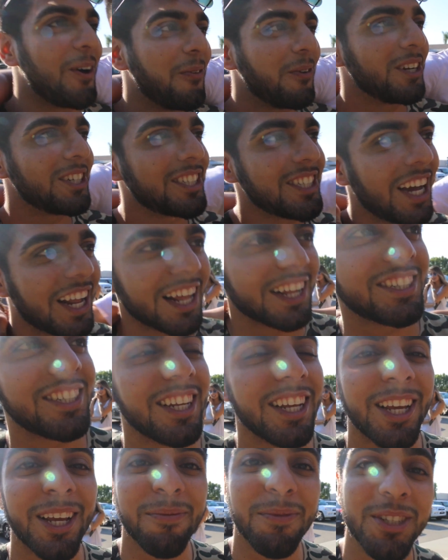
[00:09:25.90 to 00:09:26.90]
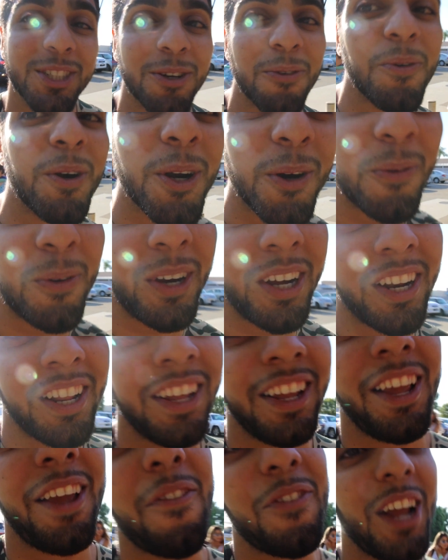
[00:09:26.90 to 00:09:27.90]
Always shout out to him. He's a real one.
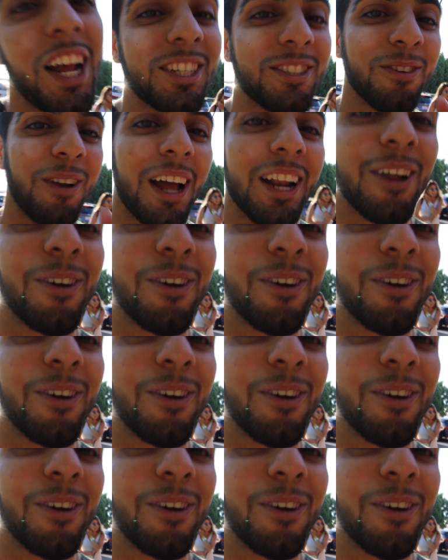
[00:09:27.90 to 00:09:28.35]
If you guys do not